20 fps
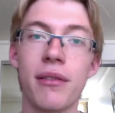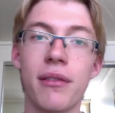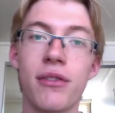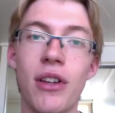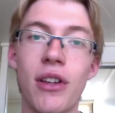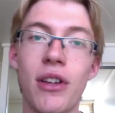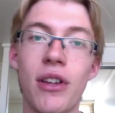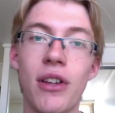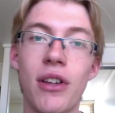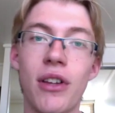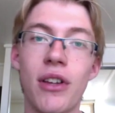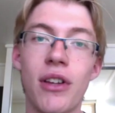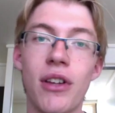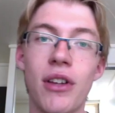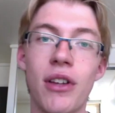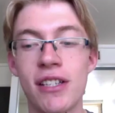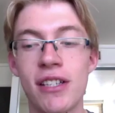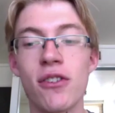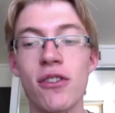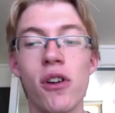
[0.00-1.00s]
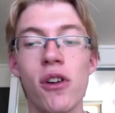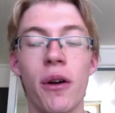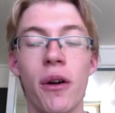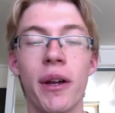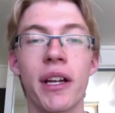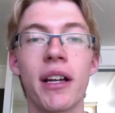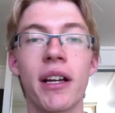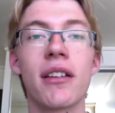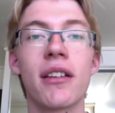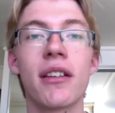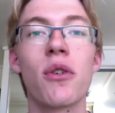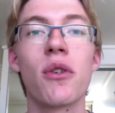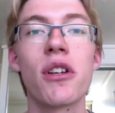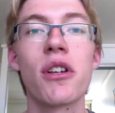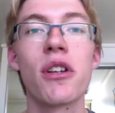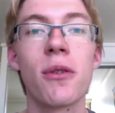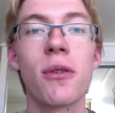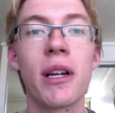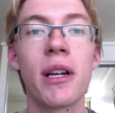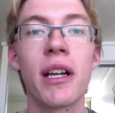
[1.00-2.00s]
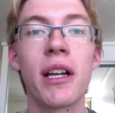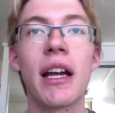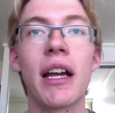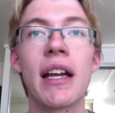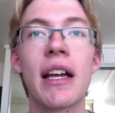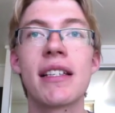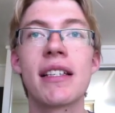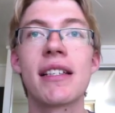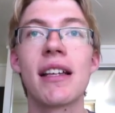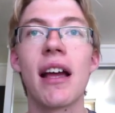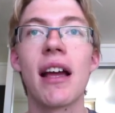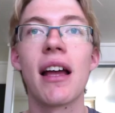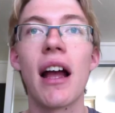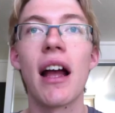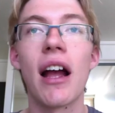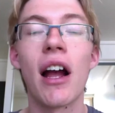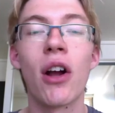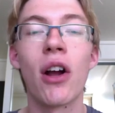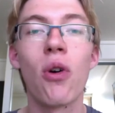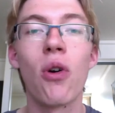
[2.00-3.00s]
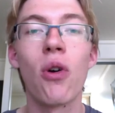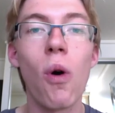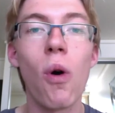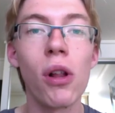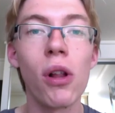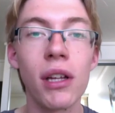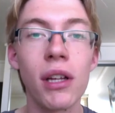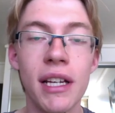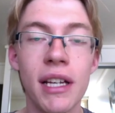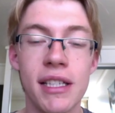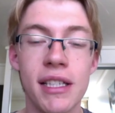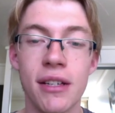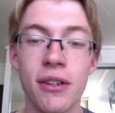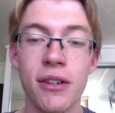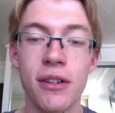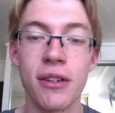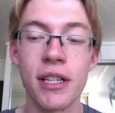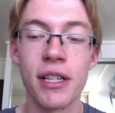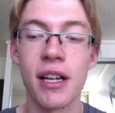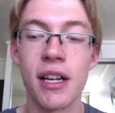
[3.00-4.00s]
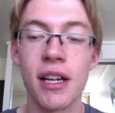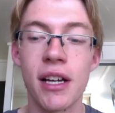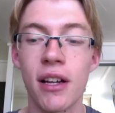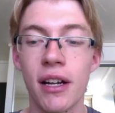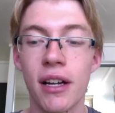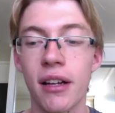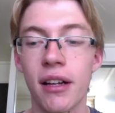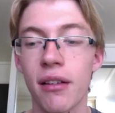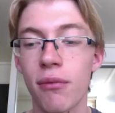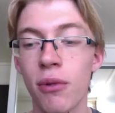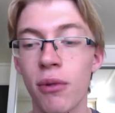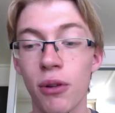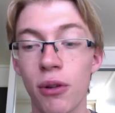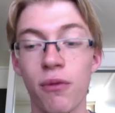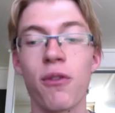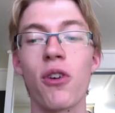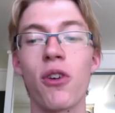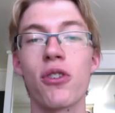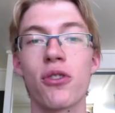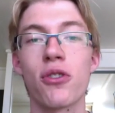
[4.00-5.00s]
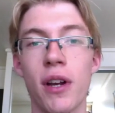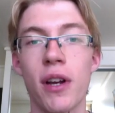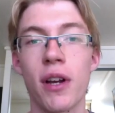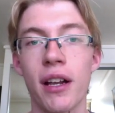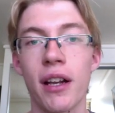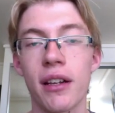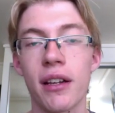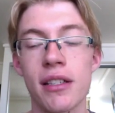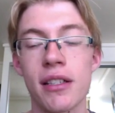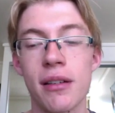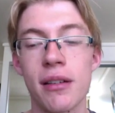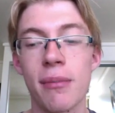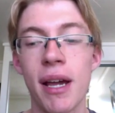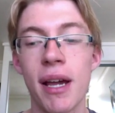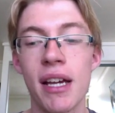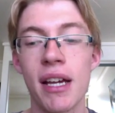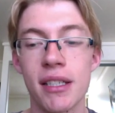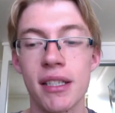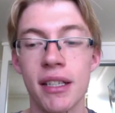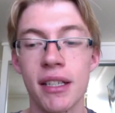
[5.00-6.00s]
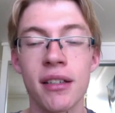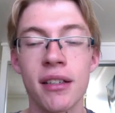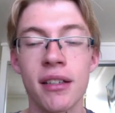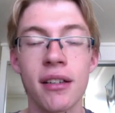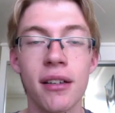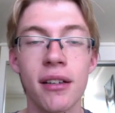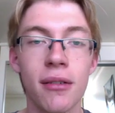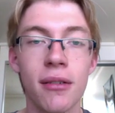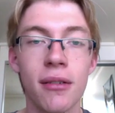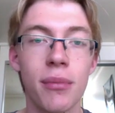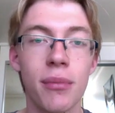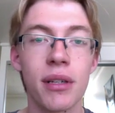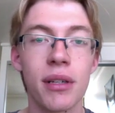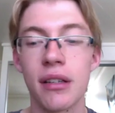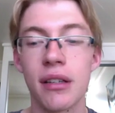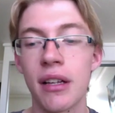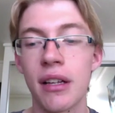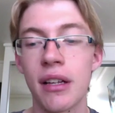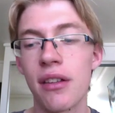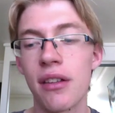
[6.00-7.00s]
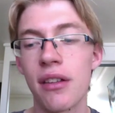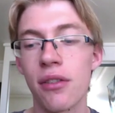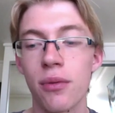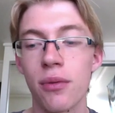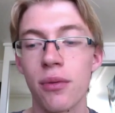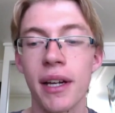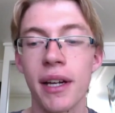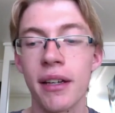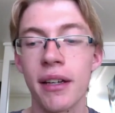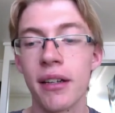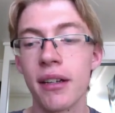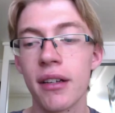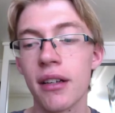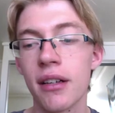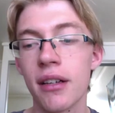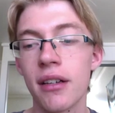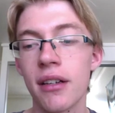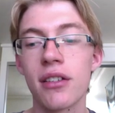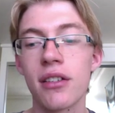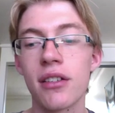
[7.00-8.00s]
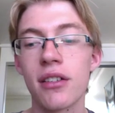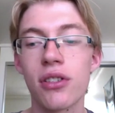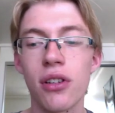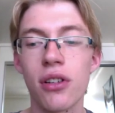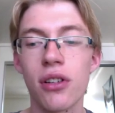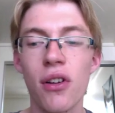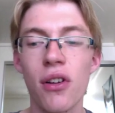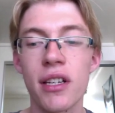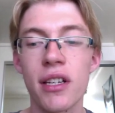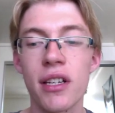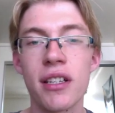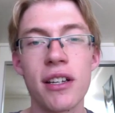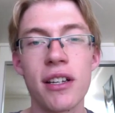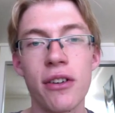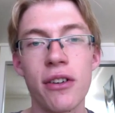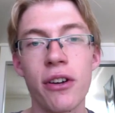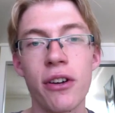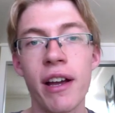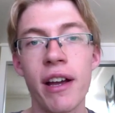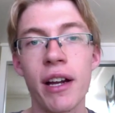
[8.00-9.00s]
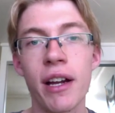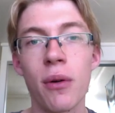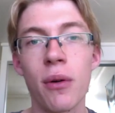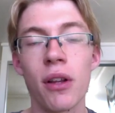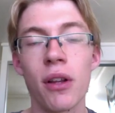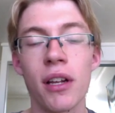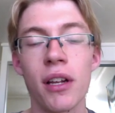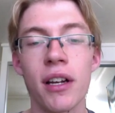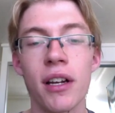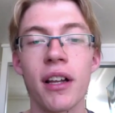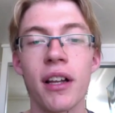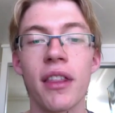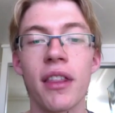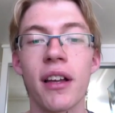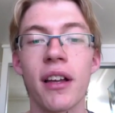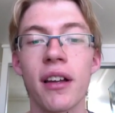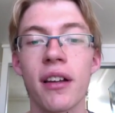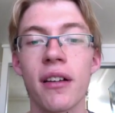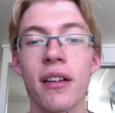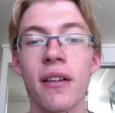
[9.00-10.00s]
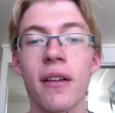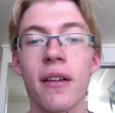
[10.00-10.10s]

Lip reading: Ice Age is still going. Toy Story is a quality series, first Shrek is amazing, but the other three slowly deteriorate in quality, I think.